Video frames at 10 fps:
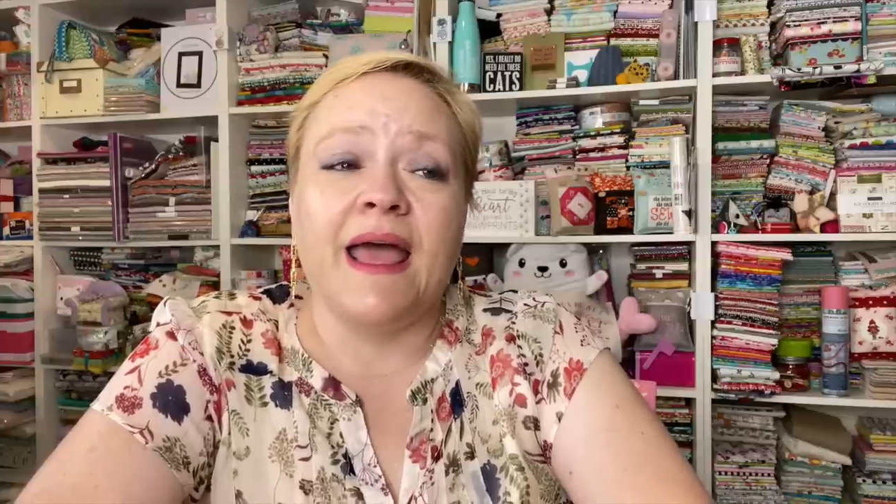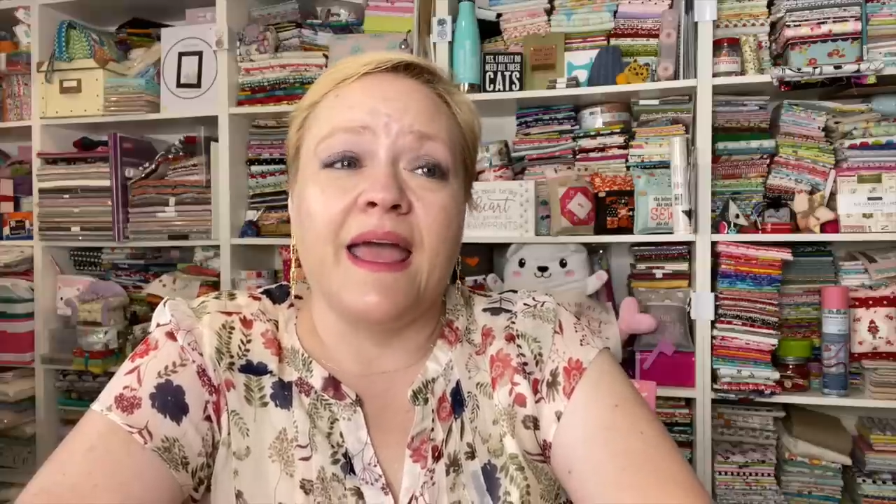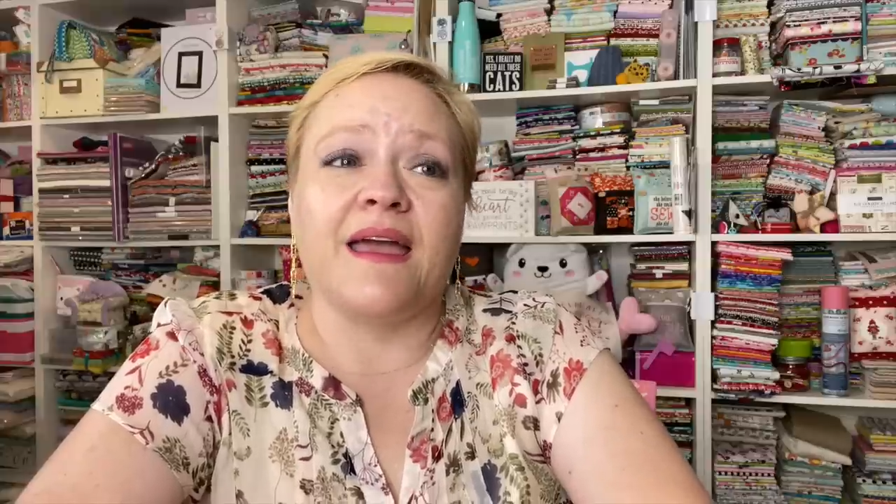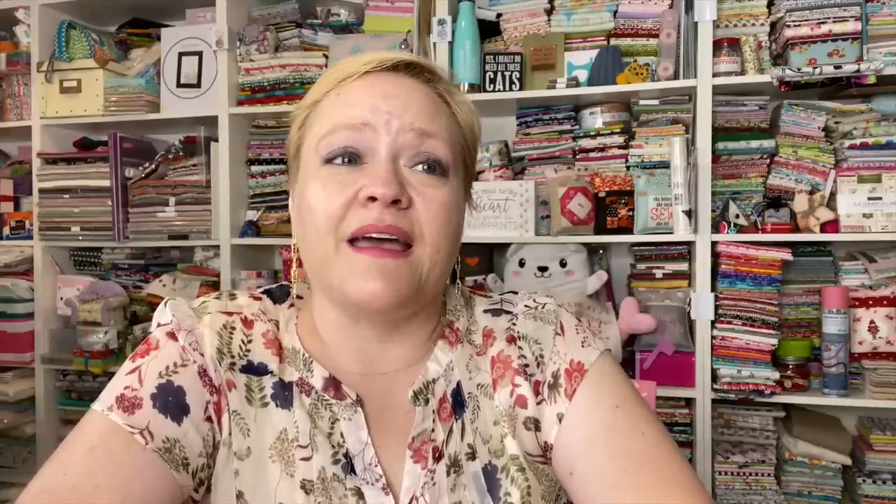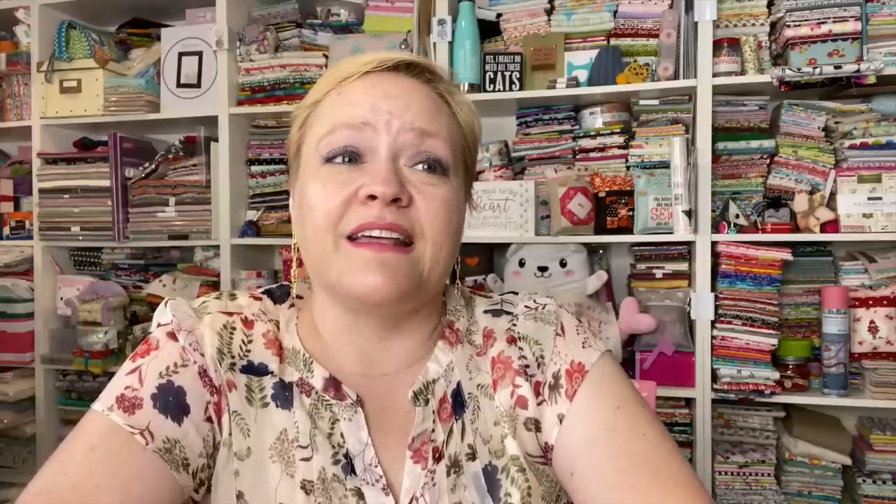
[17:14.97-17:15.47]

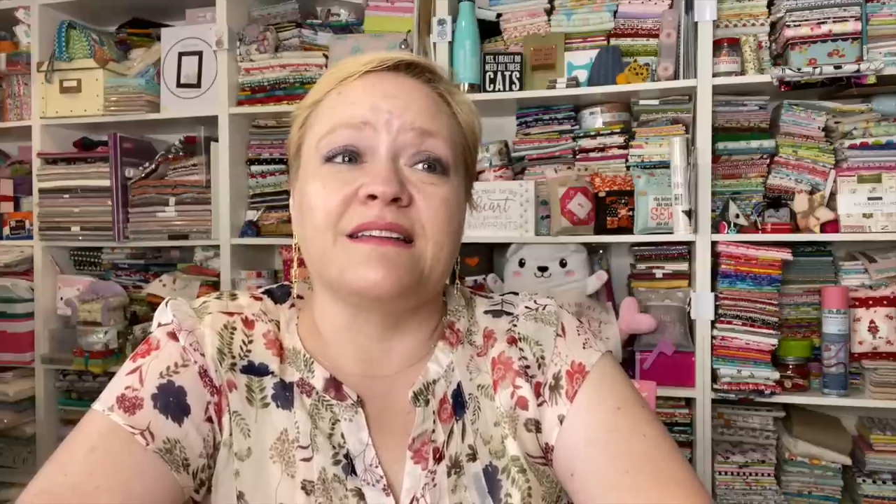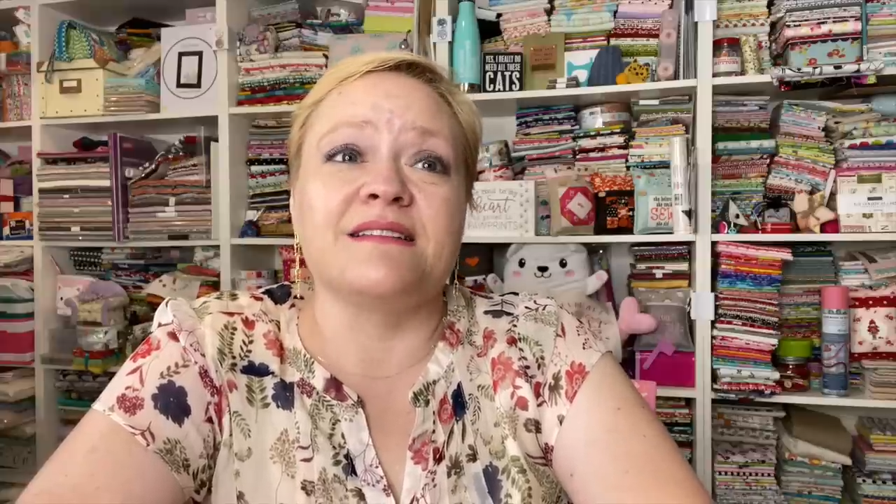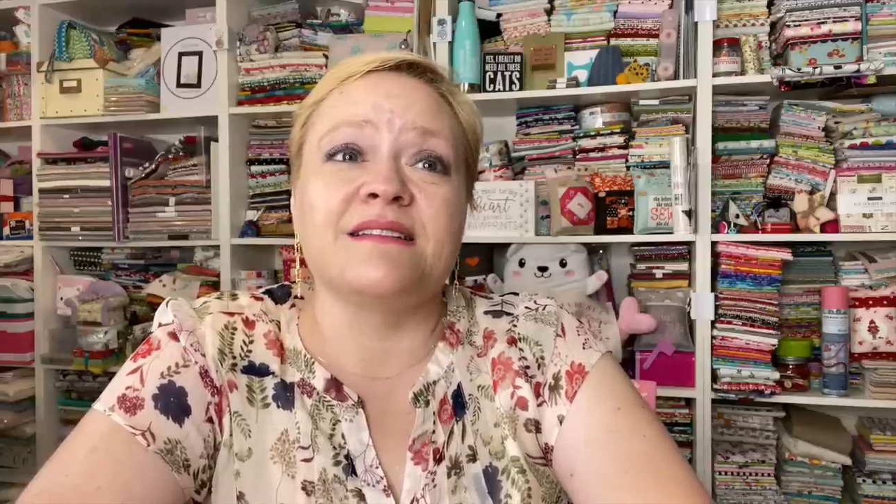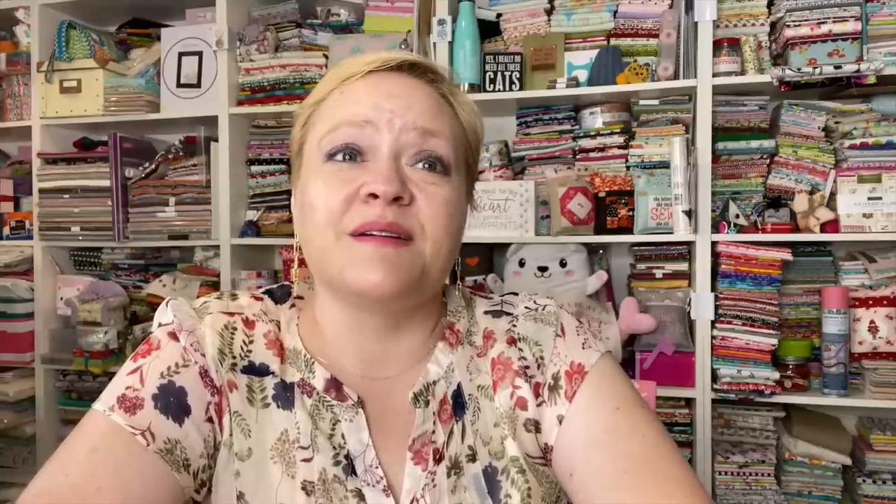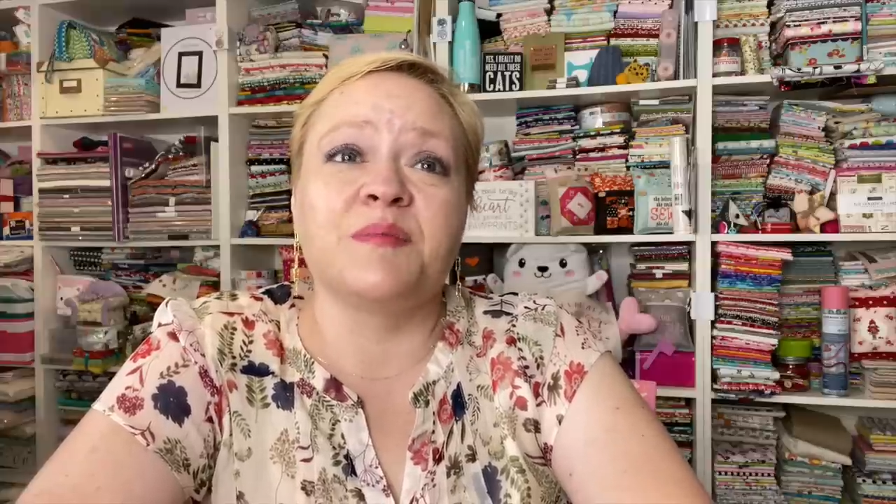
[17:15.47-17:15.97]

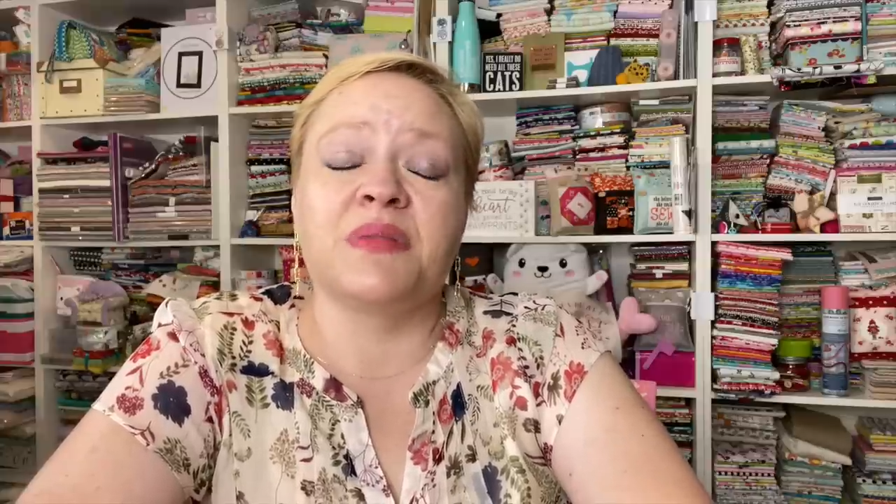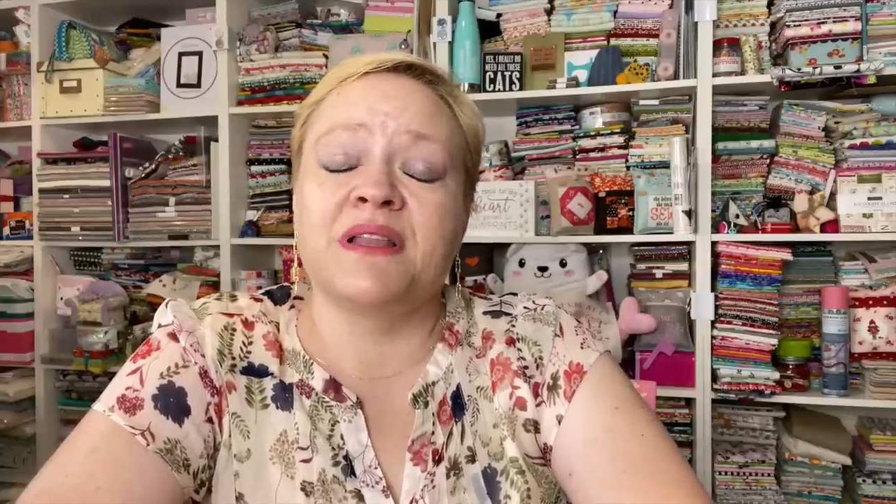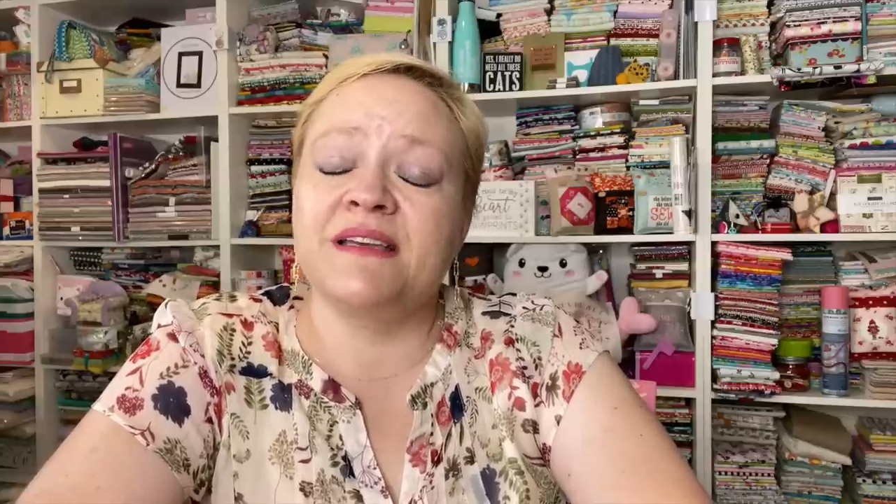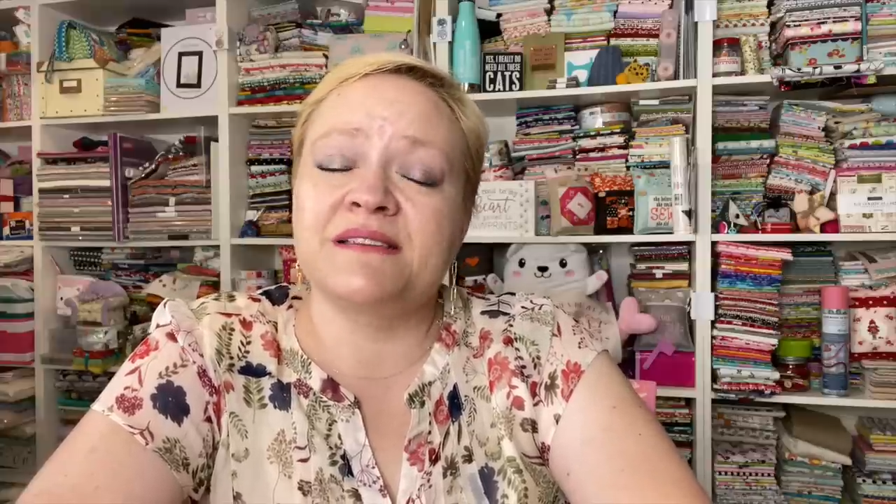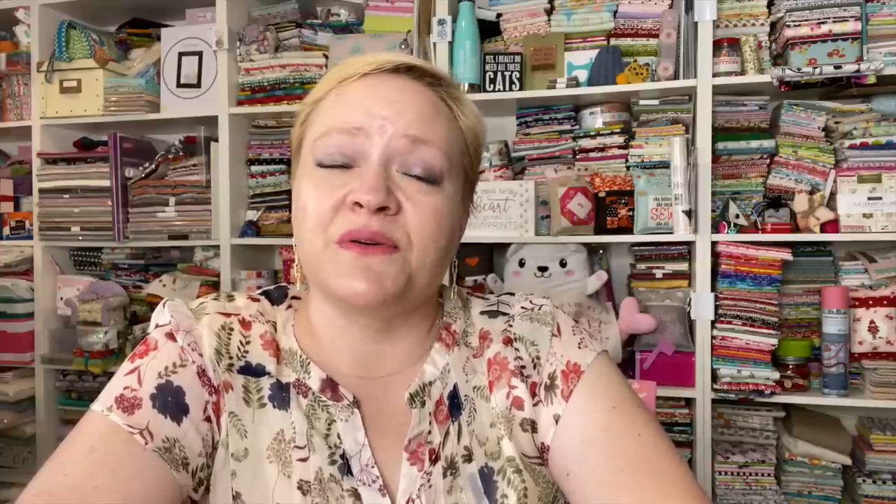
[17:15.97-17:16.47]
And
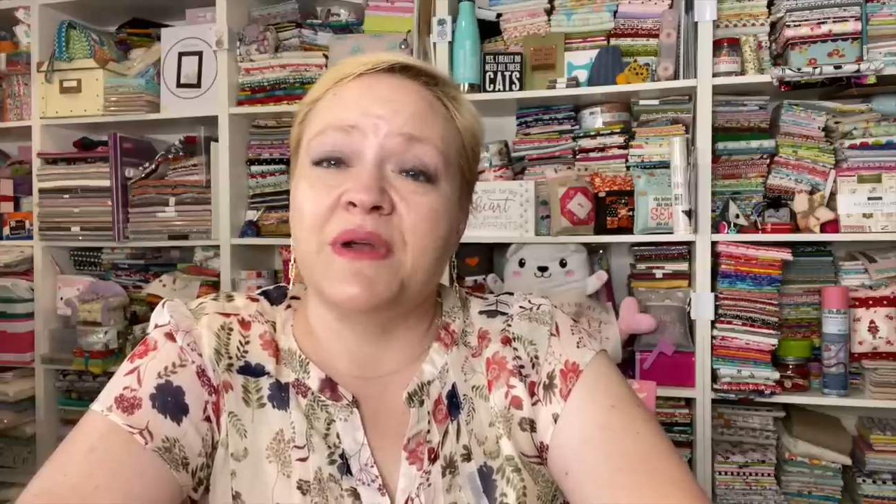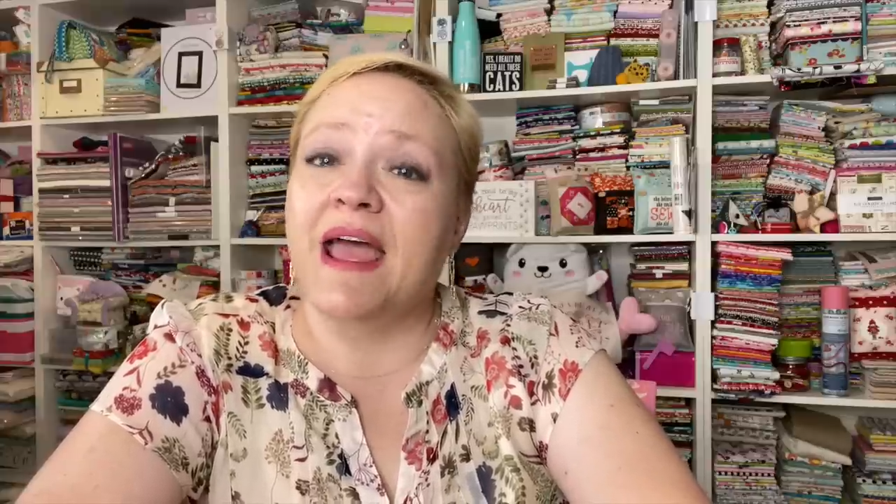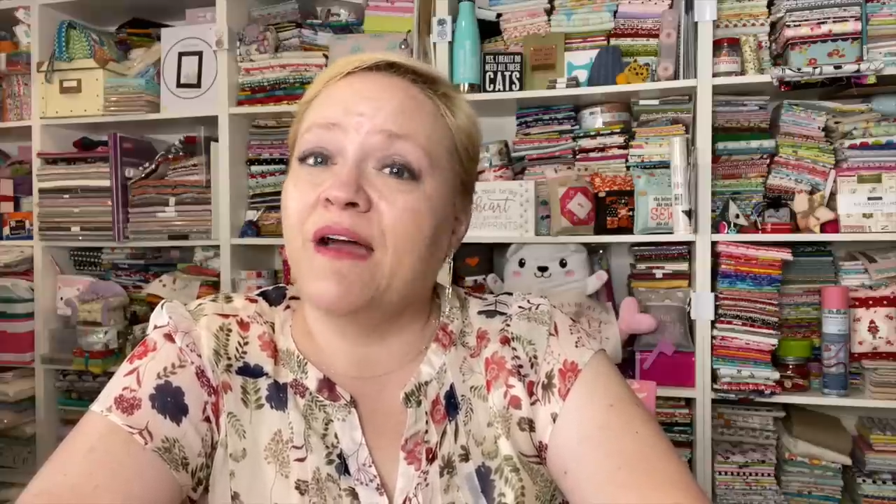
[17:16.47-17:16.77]
please don't